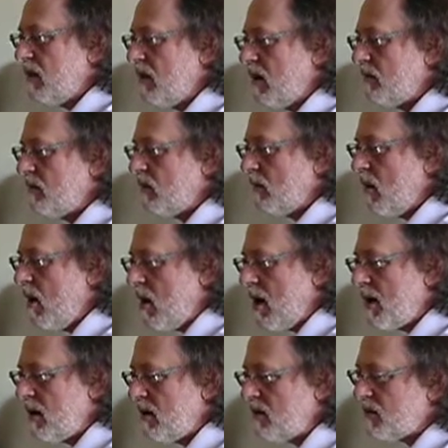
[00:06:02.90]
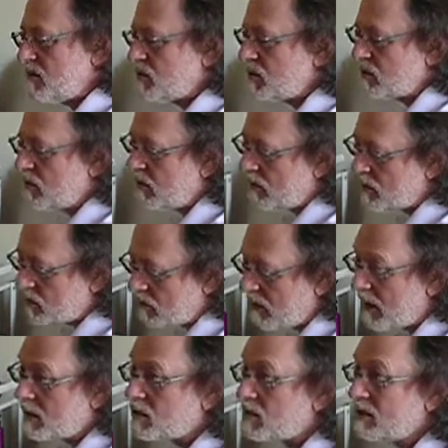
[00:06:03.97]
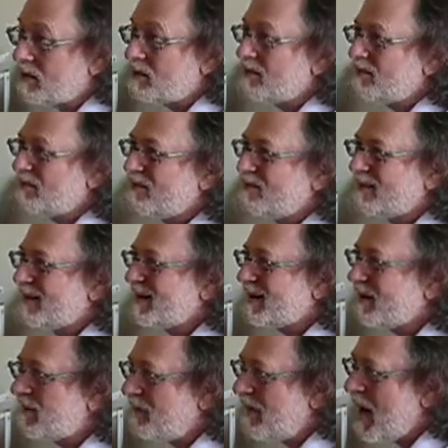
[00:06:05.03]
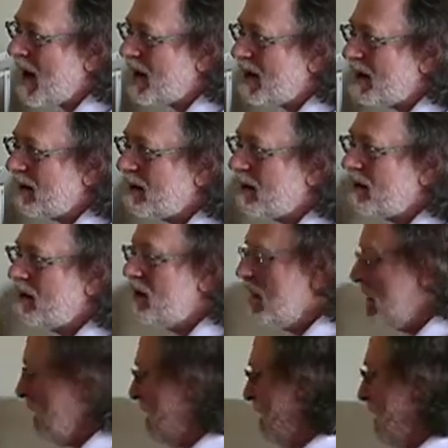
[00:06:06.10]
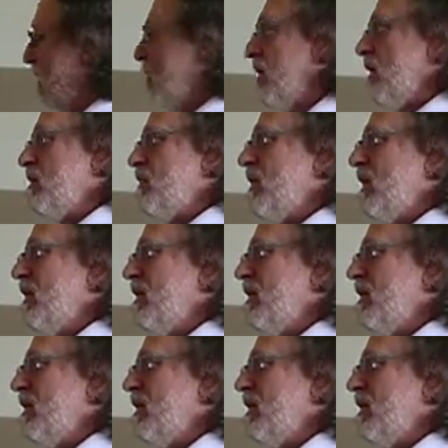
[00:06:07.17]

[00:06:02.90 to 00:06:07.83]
a variety of circular direction fanning. Well, if we